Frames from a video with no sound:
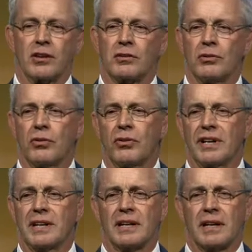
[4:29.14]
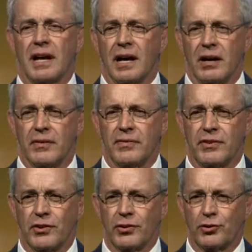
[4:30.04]
Lori
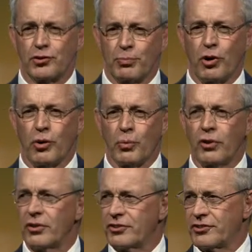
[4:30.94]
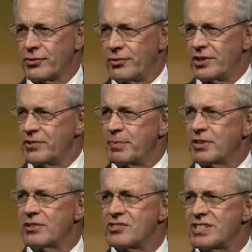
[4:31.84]
loved those small world stories
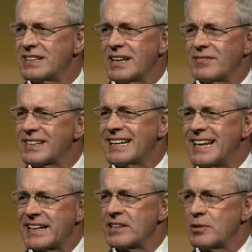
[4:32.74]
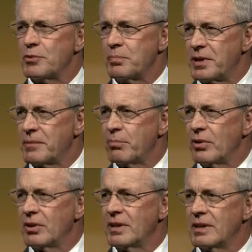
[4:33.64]
because she loved connecting with
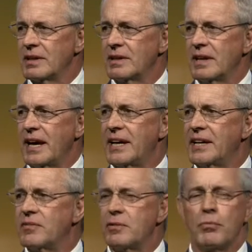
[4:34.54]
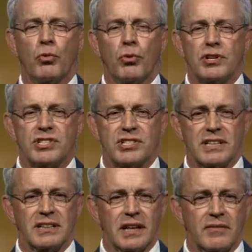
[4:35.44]
people. And even more,
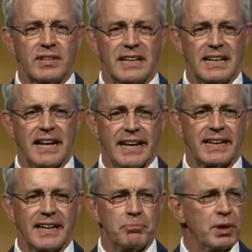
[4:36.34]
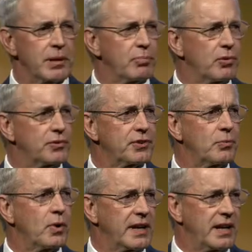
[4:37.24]
she loved connecting people to
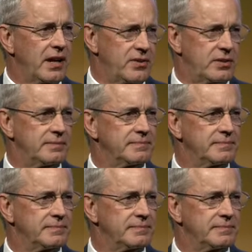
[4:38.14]
one another.